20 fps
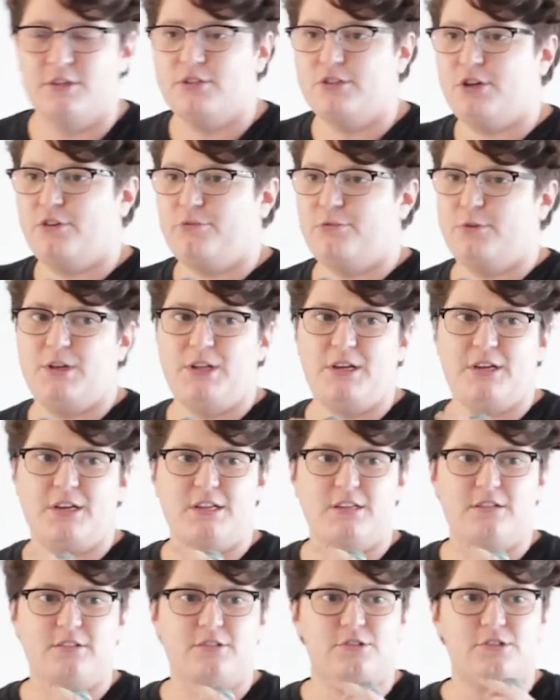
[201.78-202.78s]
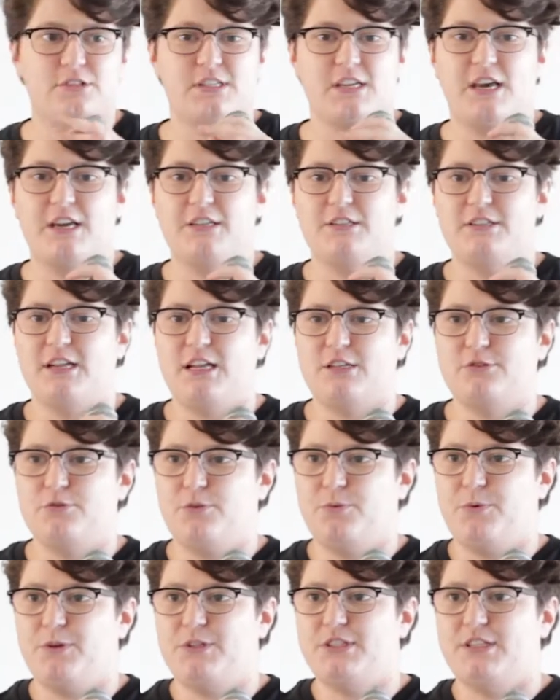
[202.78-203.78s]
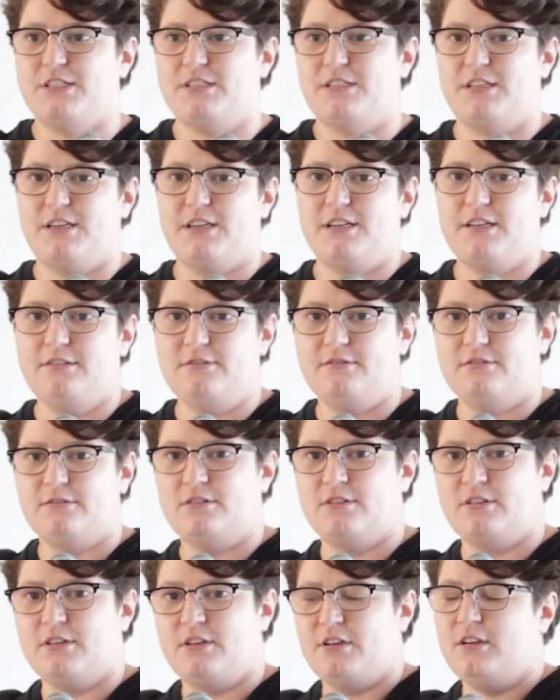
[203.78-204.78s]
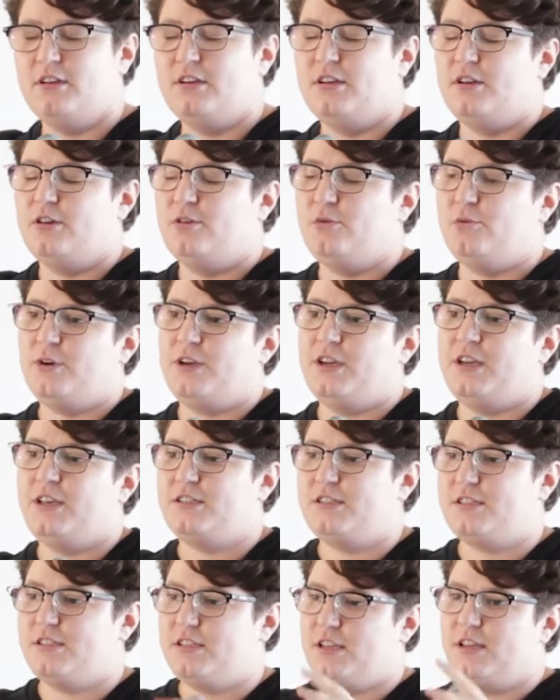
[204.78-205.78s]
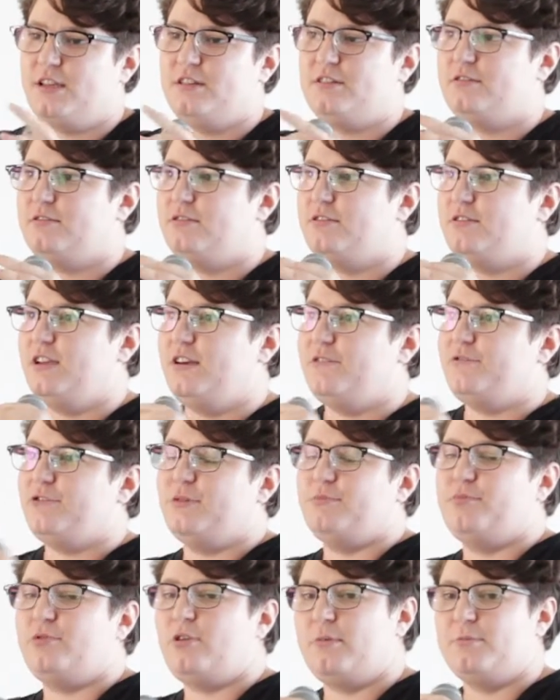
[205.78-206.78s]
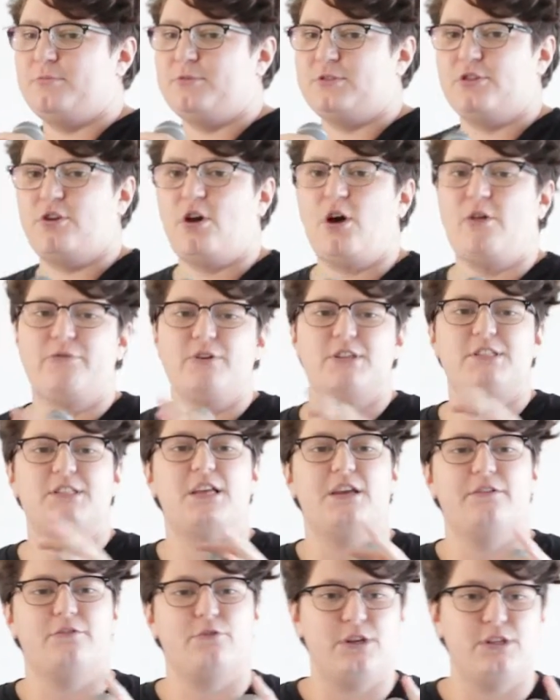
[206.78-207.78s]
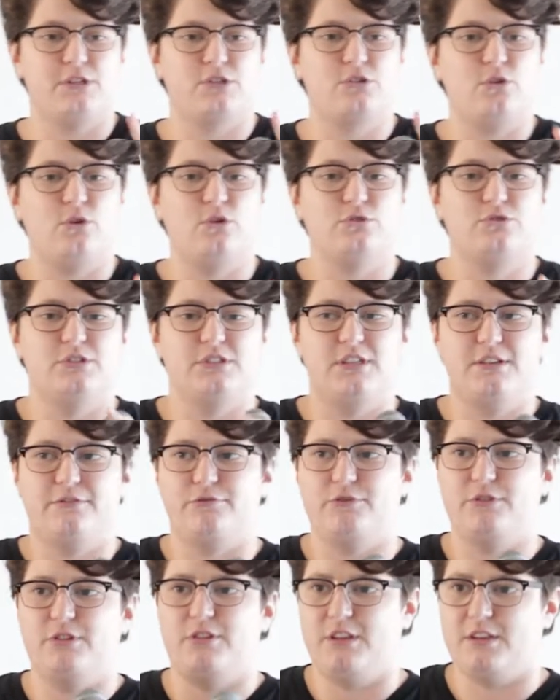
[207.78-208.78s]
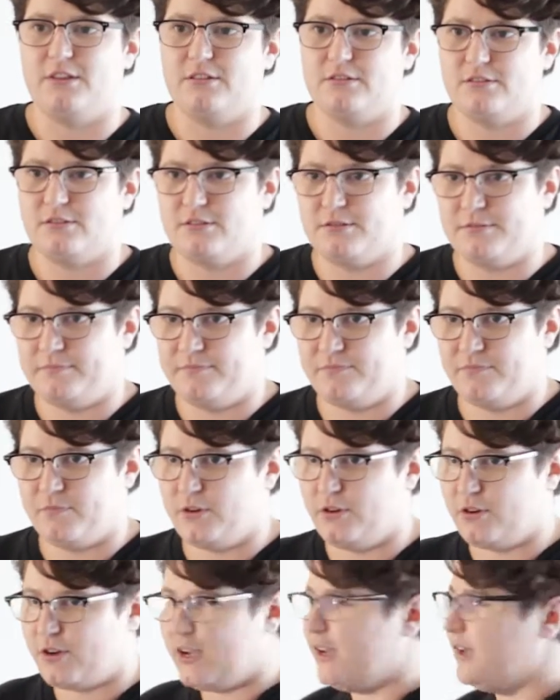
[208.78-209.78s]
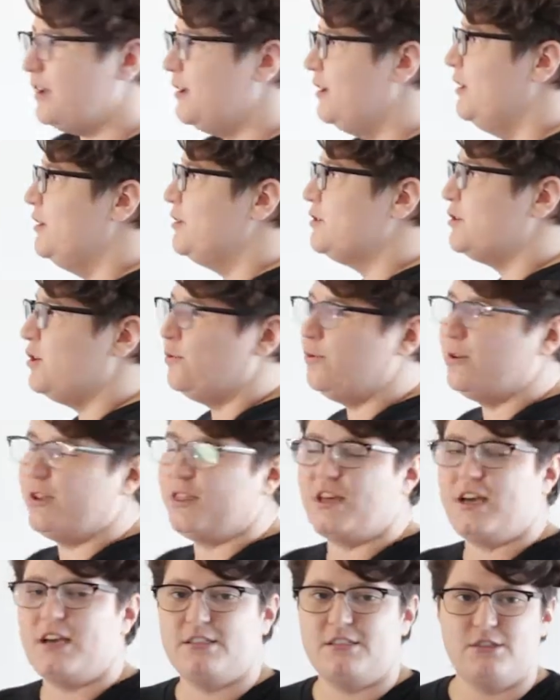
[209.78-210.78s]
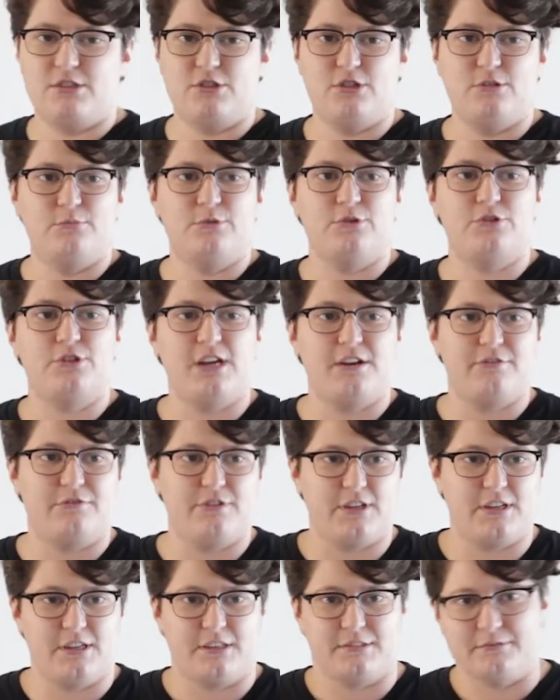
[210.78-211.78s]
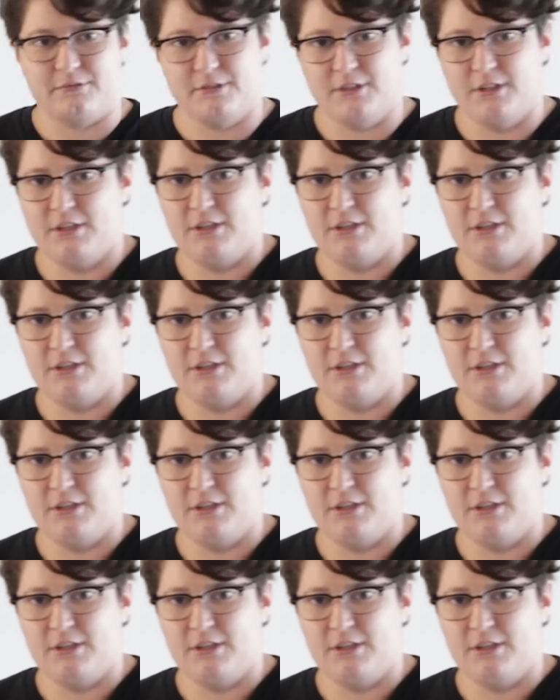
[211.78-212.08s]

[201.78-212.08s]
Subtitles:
So if we look in society, that's what we just did. We see different problems, and obviously everyone is called to different things. Okay, so with us, it's human trafficking.